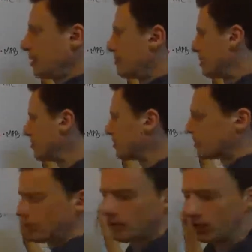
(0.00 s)
people
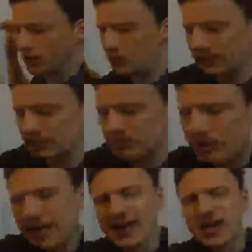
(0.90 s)
who are willing to
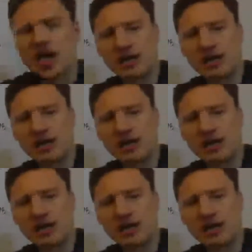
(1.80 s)
pay